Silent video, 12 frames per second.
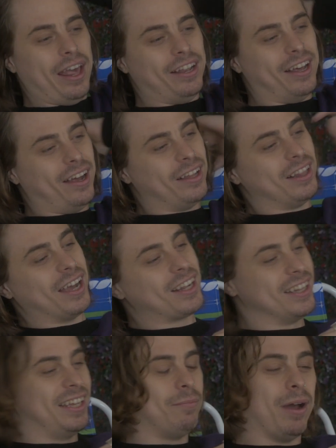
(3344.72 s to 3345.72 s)
And
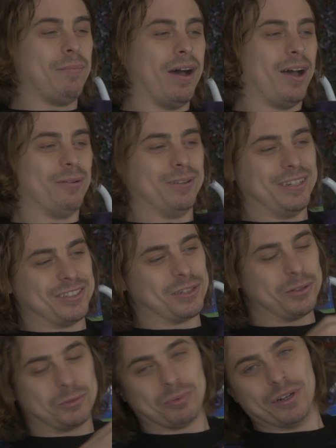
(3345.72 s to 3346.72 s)
luckily my mom
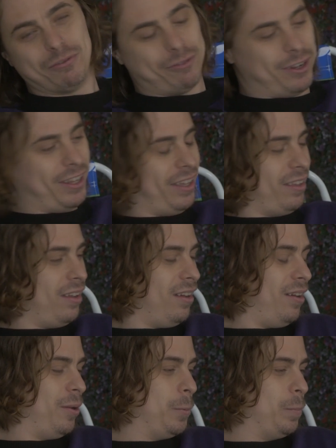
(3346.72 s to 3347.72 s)
is pretty funny.
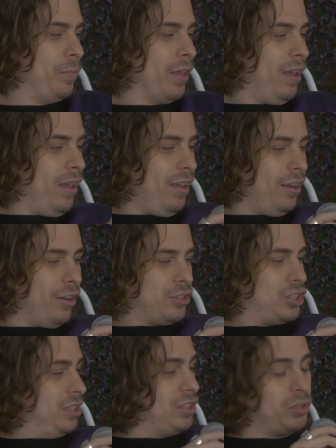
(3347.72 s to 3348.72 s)

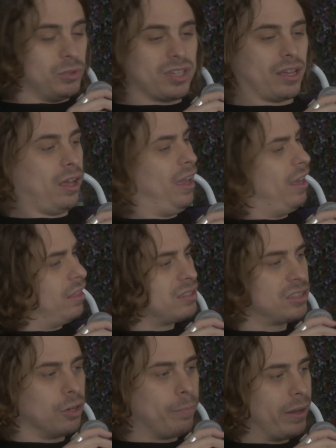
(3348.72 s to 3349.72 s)
She was like, hey, this
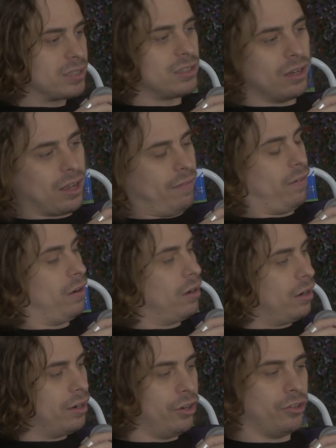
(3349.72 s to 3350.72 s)
is your best song I've
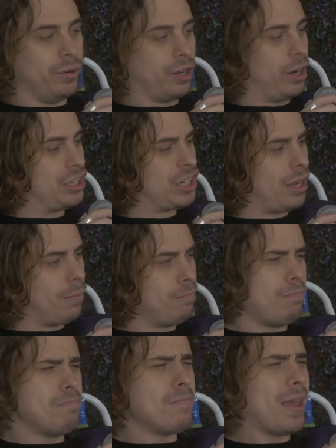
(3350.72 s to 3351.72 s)
heard. You're doing a great
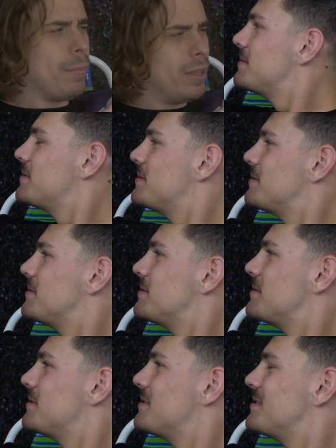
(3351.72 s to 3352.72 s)
job. Maybe these
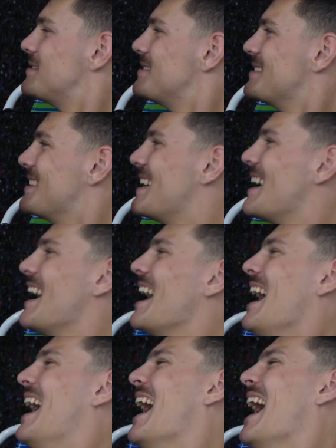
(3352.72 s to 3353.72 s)
lyrics aren't for your
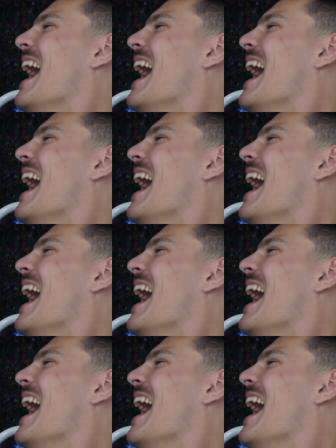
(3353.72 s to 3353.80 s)
grandmother to